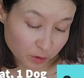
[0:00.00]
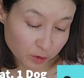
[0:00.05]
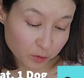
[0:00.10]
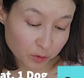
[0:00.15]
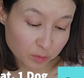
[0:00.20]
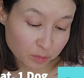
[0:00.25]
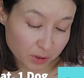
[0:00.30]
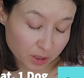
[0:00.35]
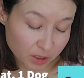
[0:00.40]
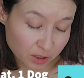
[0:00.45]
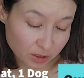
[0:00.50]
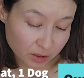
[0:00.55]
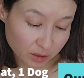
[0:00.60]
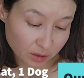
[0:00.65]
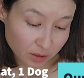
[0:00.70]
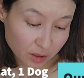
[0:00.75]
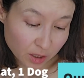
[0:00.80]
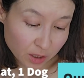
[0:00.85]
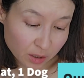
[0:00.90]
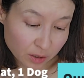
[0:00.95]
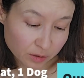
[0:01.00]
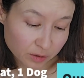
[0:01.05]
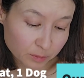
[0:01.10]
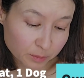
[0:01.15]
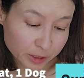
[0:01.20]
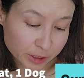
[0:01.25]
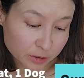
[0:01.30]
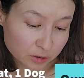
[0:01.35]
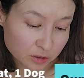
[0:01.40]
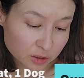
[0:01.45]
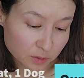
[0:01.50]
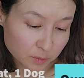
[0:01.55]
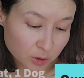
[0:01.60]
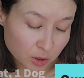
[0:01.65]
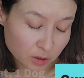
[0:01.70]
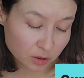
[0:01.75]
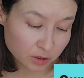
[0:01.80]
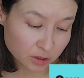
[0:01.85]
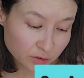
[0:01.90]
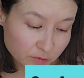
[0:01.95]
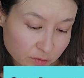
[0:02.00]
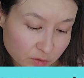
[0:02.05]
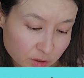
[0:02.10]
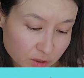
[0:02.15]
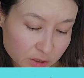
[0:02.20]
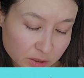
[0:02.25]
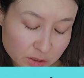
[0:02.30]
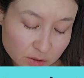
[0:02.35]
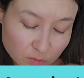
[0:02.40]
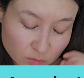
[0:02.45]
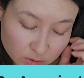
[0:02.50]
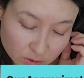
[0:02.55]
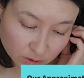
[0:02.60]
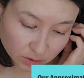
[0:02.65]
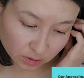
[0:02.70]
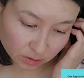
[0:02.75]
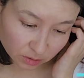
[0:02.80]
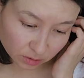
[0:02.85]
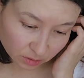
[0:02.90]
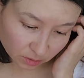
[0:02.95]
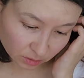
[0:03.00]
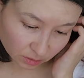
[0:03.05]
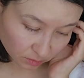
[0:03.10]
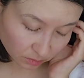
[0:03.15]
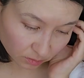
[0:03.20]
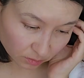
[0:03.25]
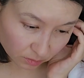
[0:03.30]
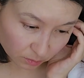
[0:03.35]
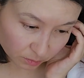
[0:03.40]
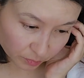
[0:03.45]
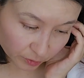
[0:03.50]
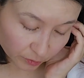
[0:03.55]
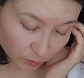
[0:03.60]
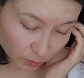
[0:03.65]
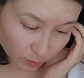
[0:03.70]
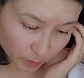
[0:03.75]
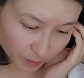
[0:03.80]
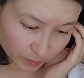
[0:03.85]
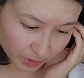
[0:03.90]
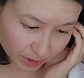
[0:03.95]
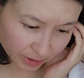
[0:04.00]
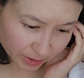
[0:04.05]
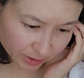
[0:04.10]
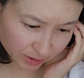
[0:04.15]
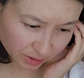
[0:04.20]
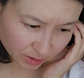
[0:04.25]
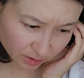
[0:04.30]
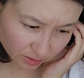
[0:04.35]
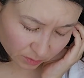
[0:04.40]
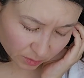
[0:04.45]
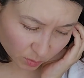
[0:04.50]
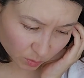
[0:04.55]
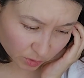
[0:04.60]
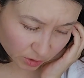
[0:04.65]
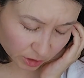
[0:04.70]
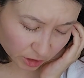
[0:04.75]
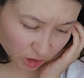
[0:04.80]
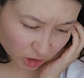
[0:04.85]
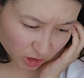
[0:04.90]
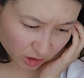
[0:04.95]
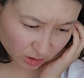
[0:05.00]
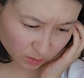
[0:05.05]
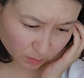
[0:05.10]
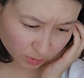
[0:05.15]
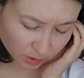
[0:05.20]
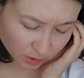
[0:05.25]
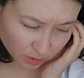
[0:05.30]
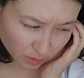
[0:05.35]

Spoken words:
the beginning, the microchip cost for us was, before we planned this, it was really cheap.